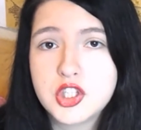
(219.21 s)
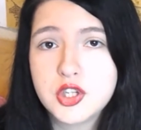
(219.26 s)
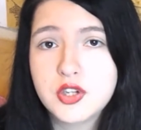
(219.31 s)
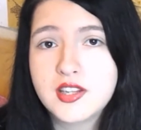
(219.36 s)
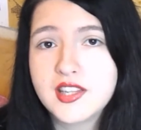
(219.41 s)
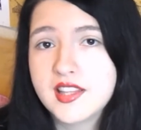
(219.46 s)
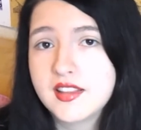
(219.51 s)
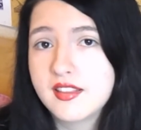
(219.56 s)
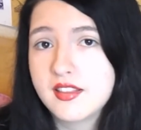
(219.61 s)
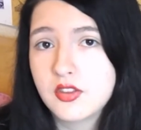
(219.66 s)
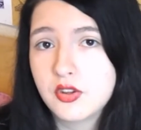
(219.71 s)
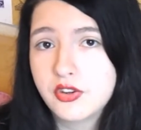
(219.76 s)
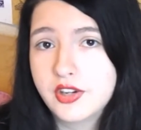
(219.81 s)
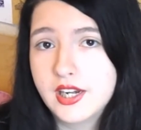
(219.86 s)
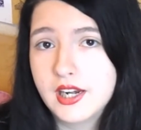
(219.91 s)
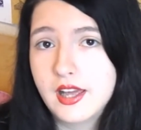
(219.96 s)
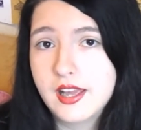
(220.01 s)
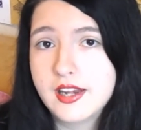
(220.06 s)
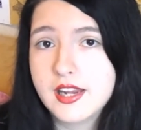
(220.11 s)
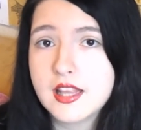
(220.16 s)
Julia's
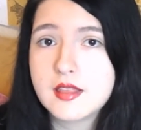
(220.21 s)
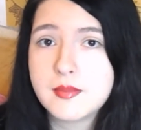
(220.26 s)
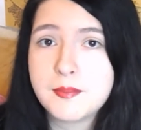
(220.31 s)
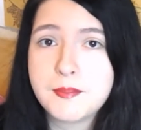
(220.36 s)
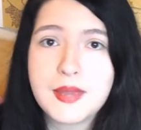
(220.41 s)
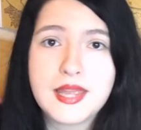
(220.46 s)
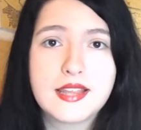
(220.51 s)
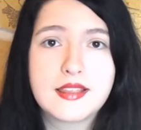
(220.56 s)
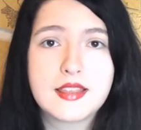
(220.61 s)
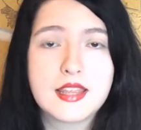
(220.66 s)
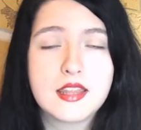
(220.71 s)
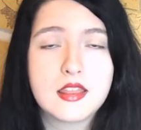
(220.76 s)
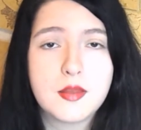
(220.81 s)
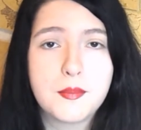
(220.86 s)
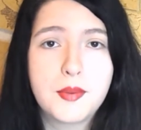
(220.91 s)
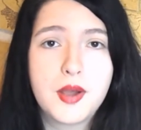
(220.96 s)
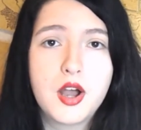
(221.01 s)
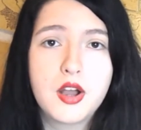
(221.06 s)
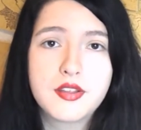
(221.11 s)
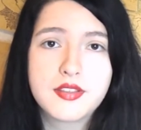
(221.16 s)
storyline is based in the
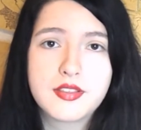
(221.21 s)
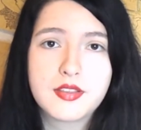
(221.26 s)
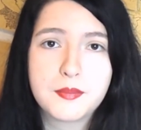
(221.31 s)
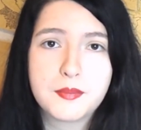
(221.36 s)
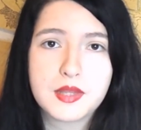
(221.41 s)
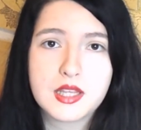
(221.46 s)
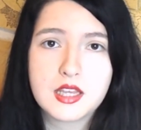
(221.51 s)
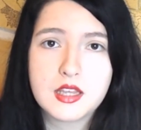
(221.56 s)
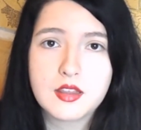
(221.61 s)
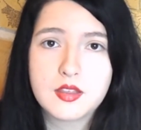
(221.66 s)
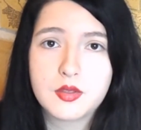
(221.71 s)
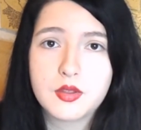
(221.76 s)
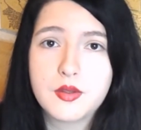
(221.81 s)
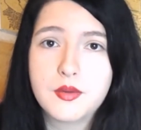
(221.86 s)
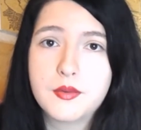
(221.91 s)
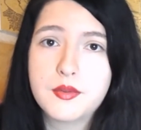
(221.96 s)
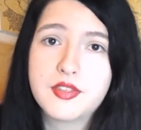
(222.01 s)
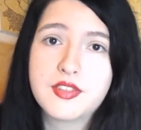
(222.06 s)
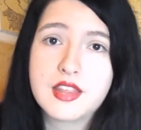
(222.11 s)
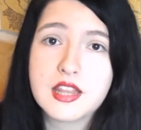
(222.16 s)
past, because
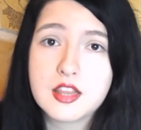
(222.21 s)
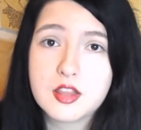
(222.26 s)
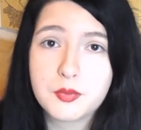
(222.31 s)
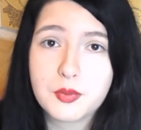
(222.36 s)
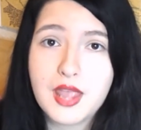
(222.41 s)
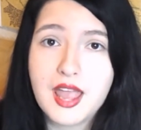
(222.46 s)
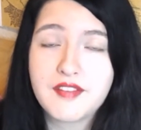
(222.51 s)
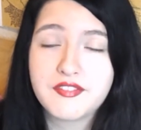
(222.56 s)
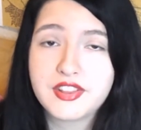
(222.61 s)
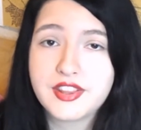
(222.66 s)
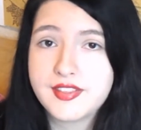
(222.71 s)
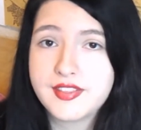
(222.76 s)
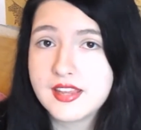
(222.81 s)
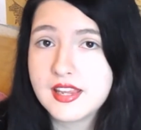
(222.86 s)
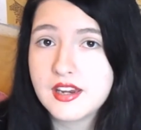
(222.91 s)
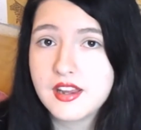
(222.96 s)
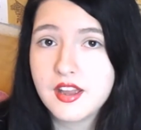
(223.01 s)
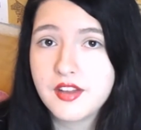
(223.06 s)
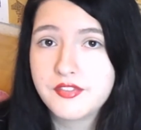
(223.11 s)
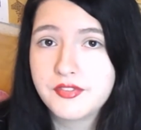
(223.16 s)
since we haven't
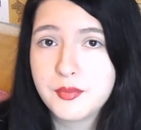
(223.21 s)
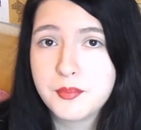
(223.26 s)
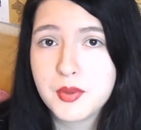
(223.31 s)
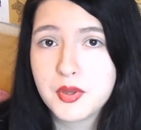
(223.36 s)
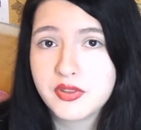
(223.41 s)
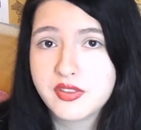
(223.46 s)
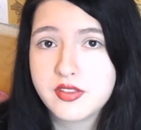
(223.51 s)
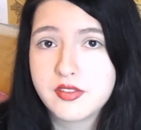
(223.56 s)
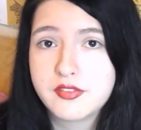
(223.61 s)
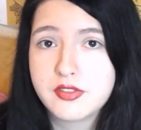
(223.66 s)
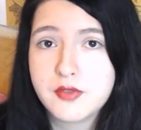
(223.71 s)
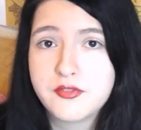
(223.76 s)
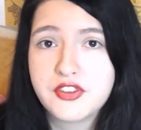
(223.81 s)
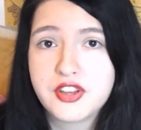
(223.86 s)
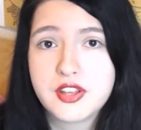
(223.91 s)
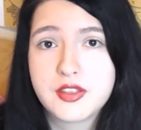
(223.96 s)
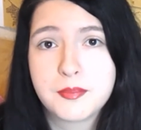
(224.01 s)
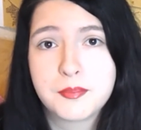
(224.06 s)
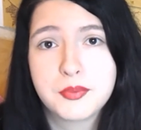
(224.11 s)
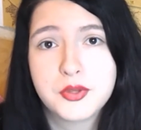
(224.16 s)
seen her for most of the
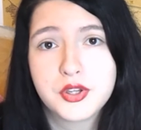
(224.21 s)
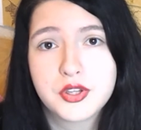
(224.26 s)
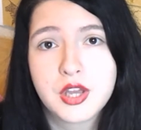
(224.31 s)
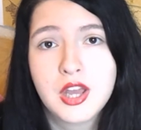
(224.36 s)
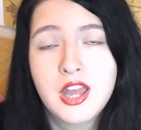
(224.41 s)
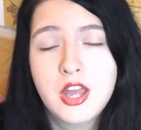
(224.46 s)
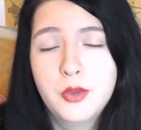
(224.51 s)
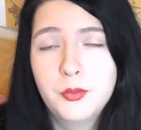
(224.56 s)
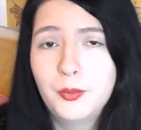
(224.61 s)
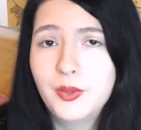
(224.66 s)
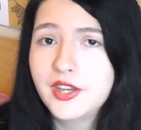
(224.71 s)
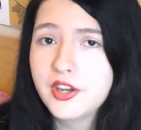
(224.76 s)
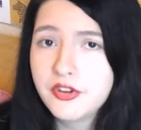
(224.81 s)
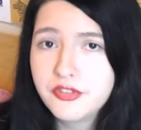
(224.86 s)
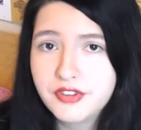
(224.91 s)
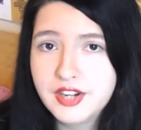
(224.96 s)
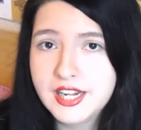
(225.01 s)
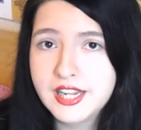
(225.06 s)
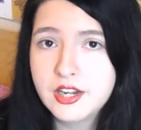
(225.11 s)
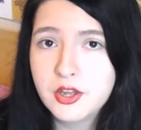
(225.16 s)
first book, we
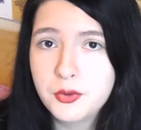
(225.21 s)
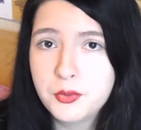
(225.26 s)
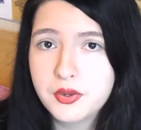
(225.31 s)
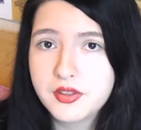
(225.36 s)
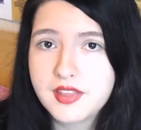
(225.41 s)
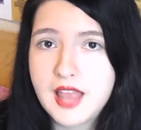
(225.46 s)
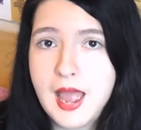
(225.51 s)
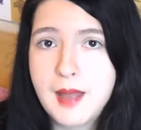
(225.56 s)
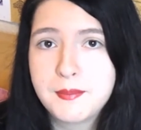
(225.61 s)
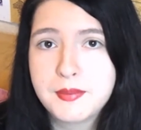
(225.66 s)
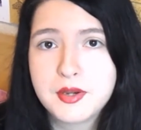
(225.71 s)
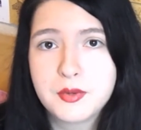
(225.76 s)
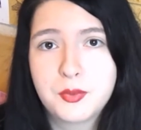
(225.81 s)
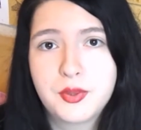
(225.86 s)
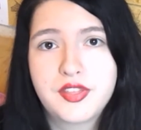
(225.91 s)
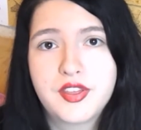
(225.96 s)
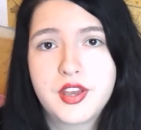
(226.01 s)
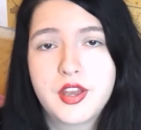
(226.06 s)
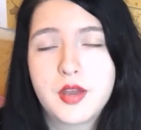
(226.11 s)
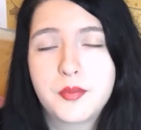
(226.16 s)
don't really know what's happened
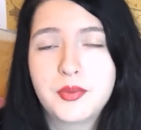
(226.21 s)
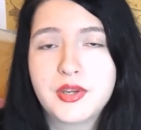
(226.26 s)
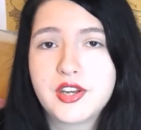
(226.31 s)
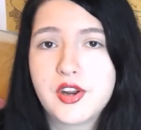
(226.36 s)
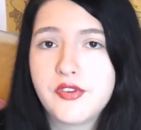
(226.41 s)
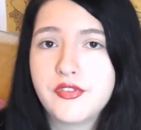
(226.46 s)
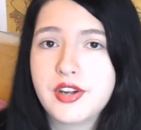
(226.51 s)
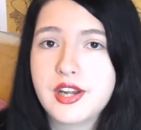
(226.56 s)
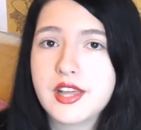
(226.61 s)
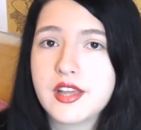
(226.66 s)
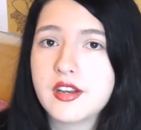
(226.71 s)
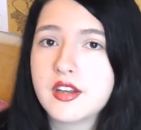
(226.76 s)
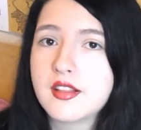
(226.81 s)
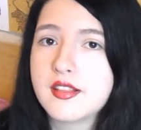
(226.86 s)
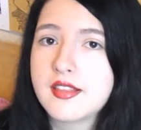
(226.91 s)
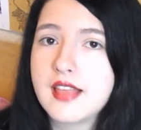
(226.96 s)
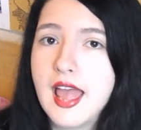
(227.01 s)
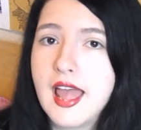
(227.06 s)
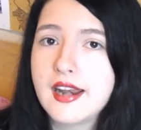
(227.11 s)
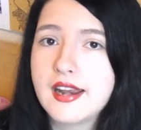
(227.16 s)
with her, we don't really
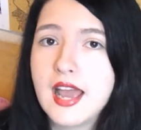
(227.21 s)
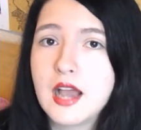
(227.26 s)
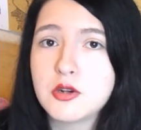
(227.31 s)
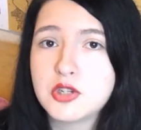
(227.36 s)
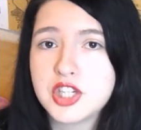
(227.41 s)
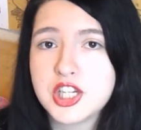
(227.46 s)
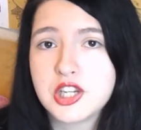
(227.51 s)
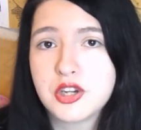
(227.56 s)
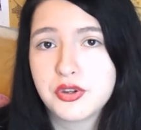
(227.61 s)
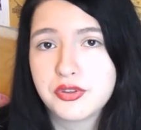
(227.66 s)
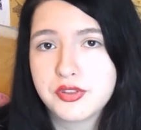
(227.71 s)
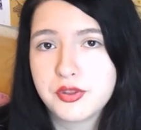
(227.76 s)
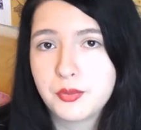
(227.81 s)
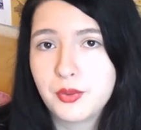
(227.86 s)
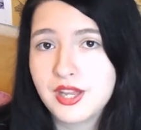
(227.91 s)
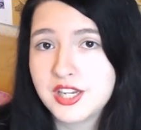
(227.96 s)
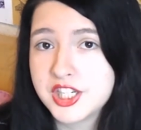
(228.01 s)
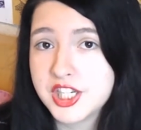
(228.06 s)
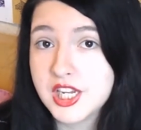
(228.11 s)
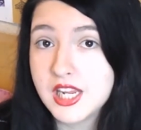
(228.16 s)
understand how she got to
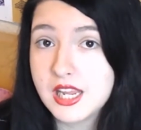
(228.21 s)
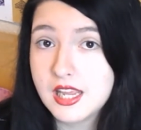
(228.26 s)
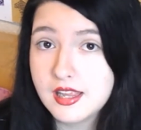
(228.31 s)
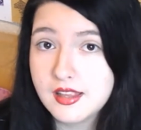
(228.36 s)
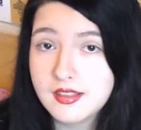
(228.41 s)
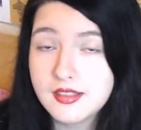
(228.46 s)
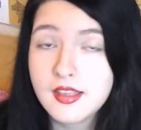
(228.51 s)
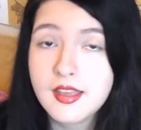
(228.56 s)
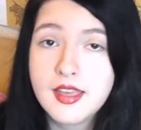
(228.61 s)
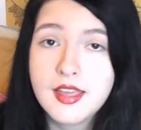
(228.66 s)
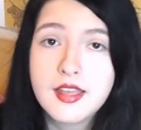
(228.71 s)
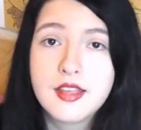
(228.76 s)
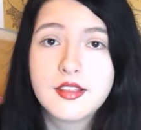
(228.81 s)
where she is.